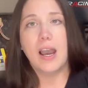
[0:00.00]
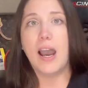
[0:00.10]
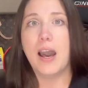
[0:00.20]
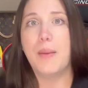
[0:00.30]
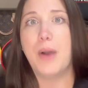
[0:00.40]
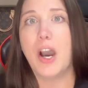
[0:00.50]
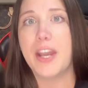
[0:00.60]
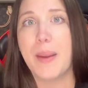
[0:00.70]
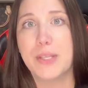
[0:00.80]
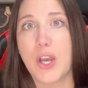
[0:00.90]
on
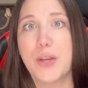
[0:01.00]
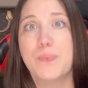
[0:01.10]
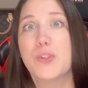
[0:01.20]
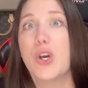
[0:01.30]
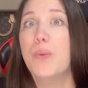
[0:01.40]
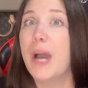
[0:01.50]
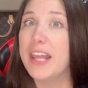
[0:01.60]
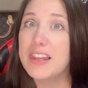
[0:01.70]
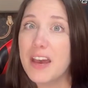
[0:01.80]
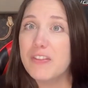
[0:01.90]
Amazon. So I
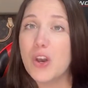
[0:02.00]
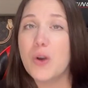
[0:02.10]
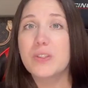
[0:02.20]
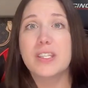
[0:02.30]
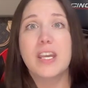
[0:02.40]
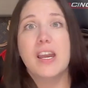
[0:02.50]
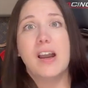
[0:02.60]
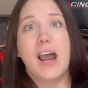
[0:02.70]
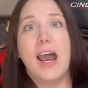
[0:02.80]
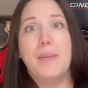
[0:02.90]
love those.
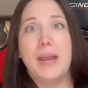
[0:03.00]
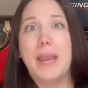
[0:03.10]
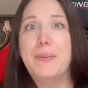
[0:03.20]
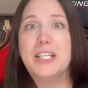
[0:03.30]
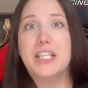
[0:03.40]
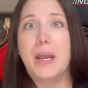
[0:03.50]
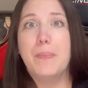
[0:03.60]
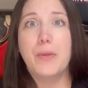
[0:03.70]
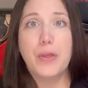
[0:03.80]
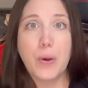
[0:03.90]
I picked up
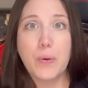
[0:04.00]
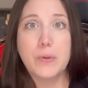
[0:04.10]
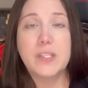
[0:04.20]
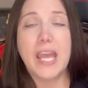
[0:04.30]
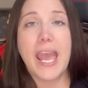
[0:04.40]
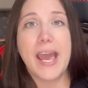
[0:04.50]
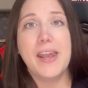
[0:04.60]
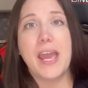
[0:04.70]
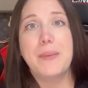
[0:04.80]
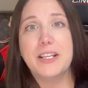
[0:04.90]
those,
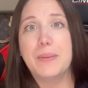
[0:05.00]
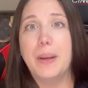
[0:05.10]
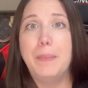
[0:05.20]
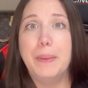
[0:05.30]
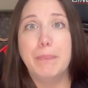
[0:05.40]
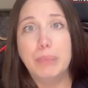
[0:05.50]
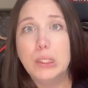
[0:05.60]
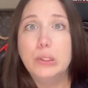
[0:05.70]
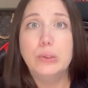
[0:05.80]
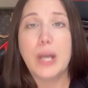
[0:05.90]
and I picked them up in
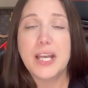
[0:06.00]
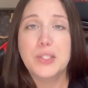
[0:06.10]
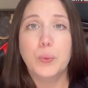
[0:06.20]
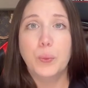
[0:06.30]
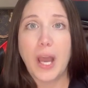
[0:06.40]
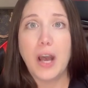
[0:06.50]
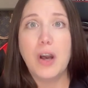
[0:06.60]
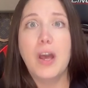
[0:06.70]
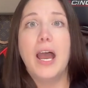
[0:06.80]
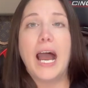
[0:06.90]
blue as
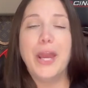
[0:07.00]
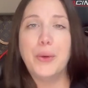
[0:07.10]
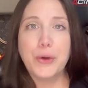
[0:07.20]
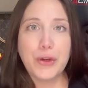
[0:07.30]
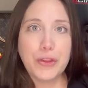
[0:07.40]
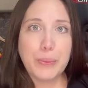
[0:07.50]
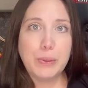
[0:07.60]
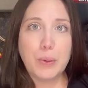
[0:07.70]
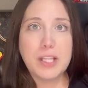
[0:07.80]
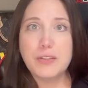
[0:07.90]
well. I ordered the
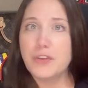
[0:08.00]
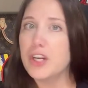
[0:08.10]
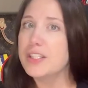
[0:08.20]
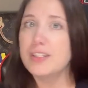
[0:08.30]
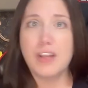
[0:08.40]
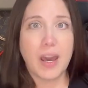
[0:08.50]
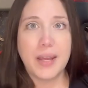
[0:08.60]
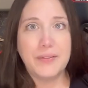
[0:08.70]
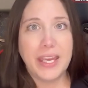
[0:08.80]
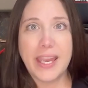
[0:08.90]
blue ones first, not
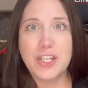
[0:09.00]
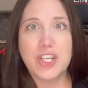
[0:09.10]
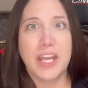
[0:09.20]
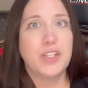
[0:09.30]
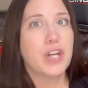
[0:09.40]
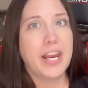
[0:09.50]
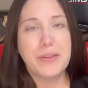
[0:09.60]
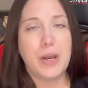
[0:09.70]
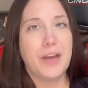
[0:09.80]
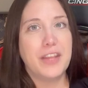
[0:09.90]
on vacation, tried
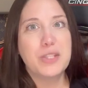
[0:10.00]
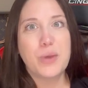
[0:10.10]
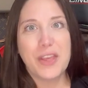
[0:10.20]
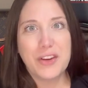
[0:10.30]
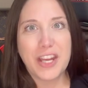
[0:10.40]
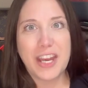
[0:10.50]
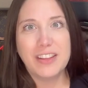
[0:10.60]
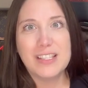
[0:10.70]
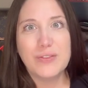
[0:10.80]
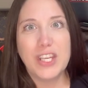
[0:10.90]
them on. That's why they're not
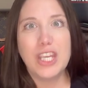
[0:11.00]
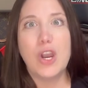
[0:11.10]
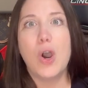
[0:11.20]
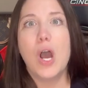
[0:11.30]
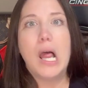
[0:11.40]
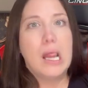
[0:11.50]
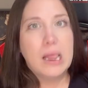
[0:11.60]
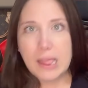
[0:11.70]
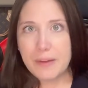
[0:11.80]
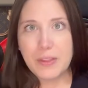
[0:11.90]
in this video.
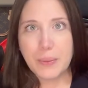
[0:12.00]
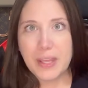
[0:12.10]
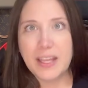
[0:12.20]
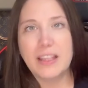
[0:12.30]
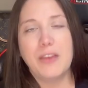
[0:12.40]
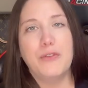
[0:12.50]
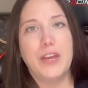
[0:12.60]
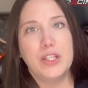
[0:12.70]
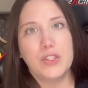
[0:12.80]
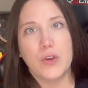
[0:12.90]
Love the way that they
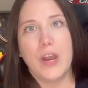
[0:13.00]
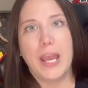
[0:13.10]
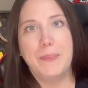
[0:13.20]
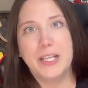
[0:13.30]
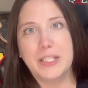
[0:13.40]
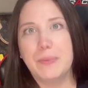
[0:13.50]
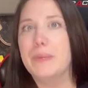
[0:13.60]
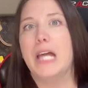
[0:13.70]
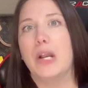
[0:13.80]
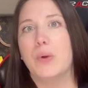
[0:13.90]
fit, so I picked up the
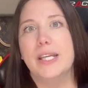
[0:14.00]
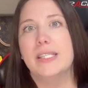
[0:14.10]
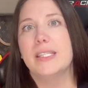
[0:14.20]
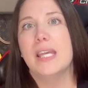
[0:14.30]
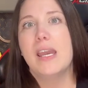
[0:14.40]
black ones